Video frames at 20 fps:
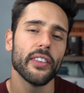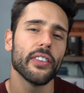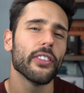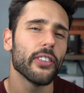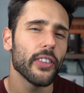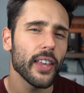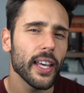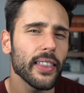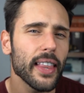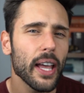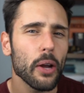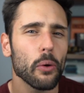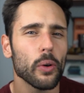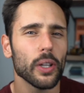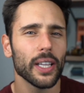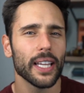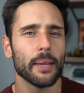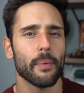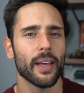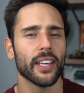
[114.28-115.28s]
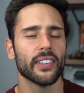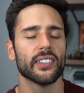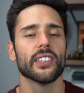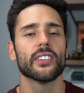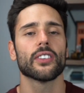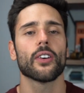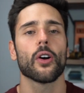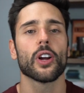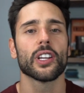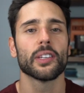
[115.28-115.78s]
thing that really makes this
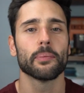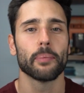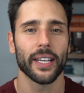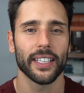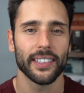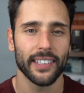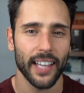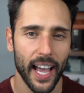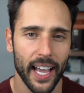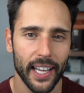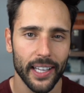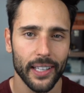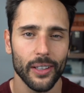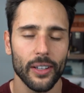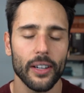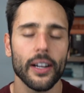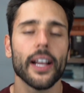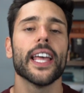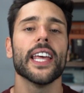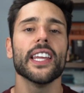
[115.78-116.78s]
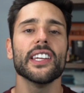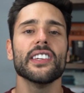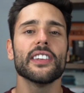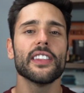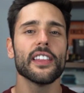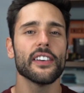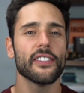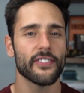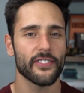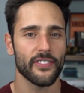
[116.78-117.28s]
car spectacular is
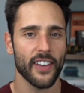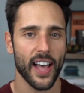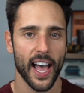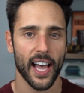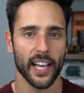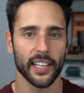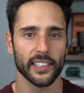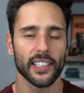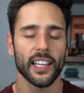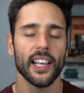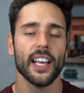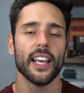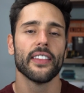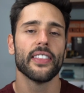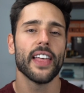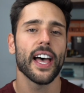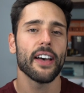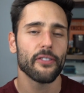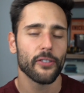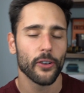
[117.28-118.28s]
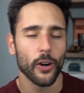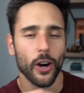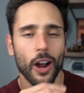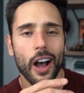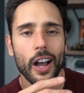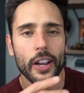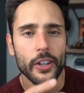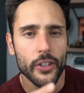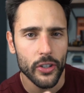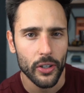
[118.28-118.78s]
the fact that for
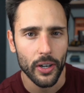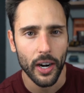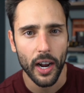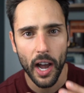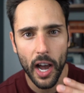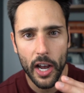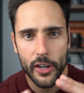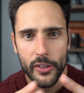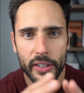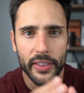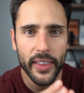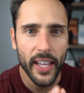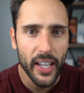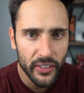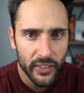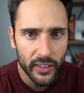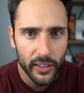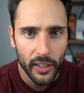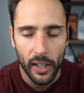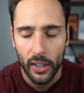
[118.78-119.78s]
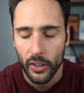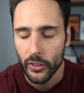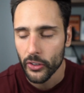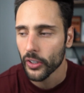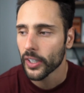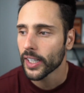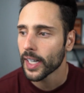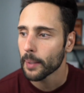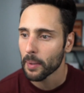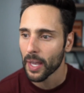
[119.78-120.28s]
under $100,000, you're
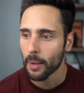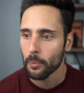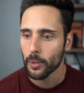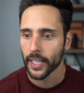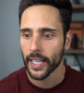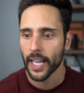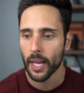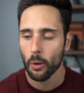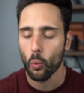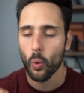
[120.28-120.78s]
going to be able to get